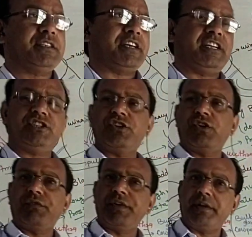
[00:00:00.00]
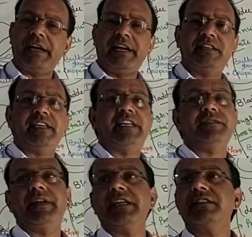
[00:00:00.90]
secretion of the glands
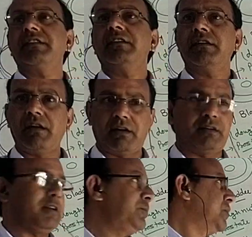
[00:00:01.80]
as well as duct.